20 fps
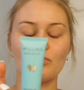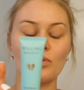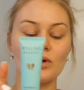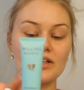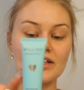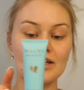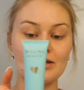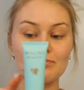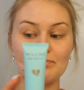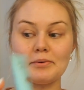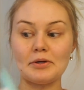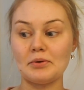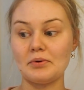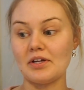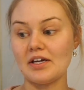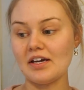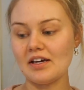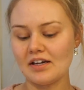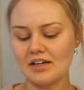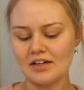Willing
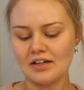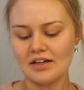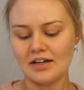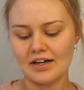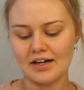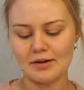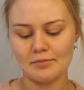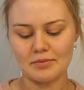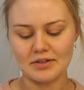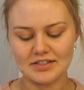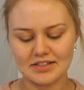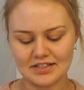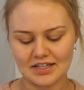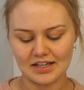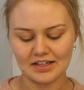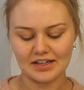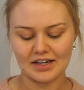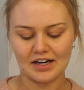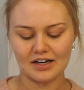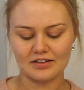Beauty, a
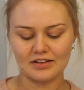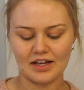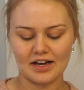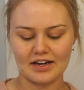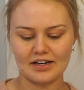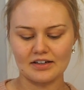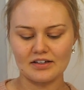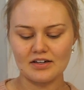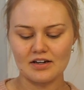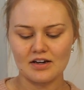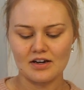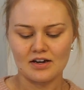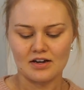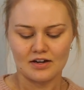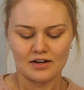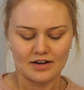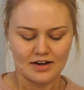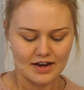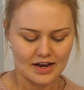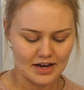skincare line,
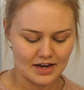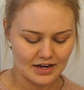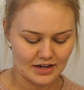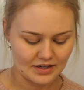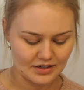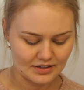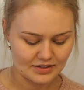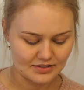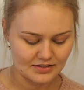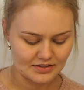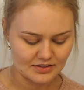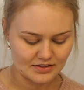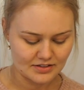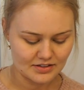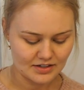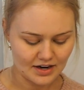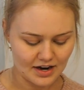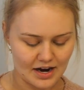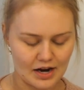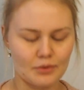and
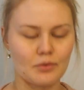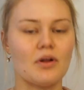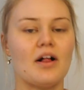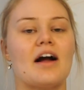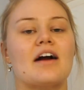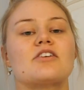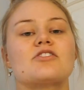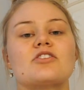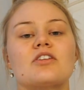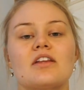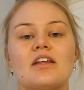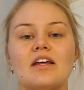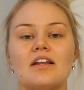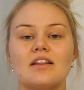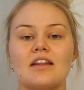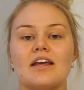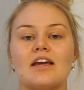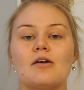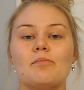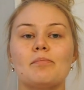I will actually
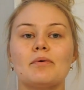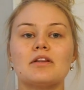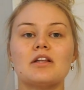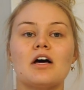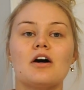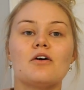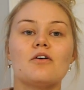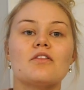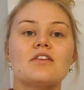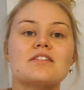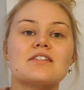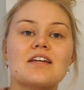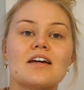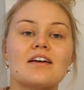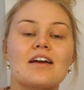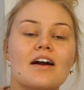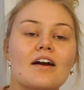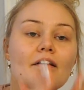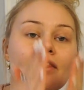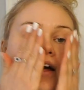link below the
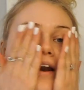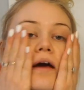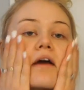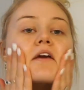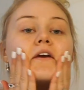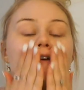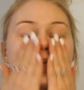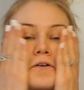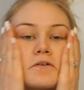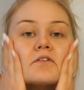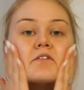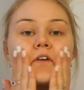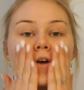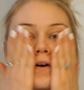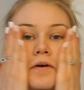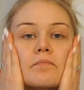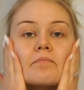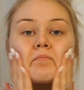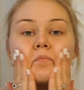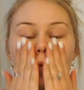skincare that I use.
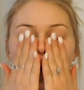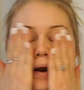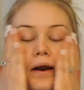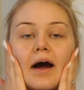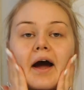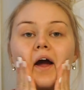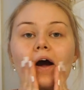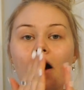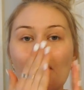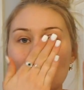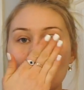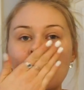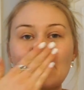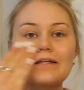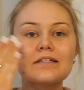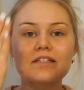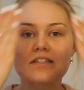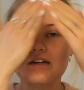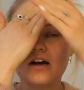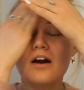But I
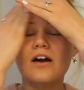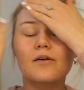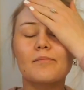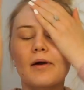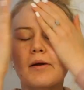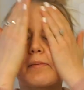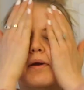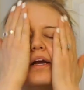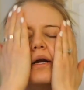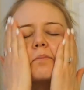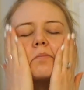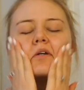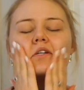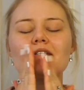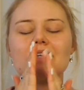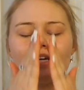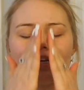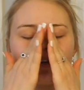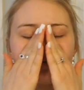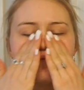always start my makeup
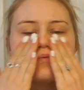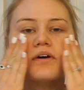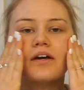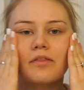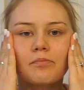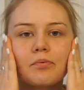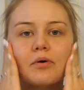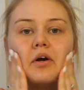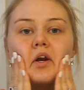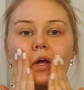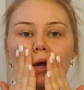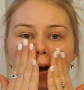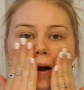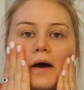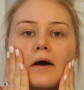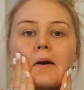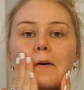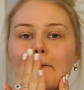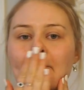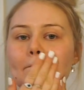routine with putting
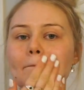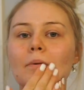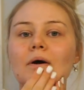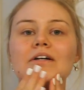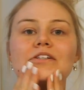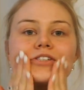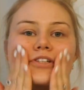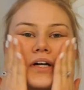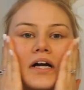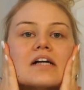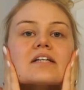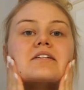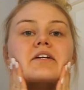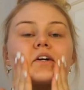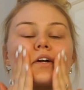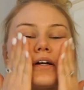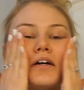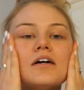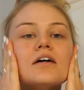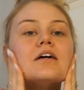on
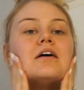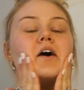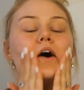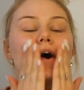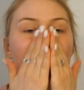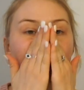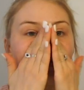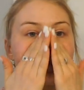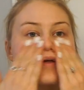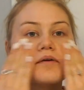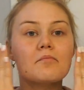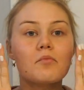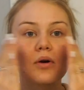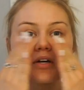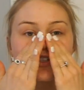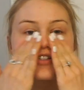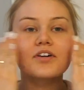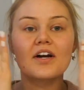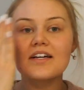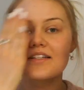moisturizer. I think
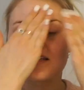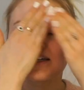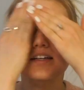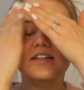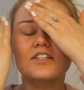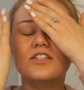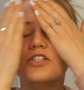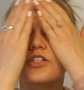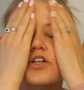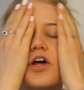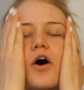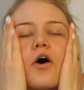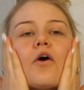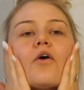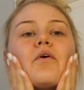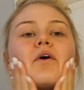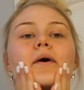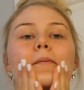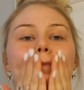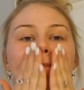moisturizing is
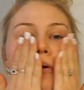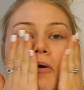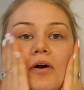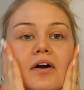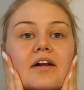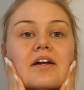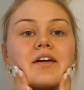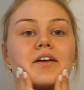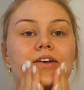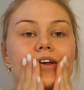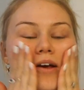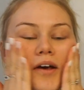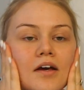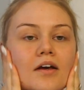so important.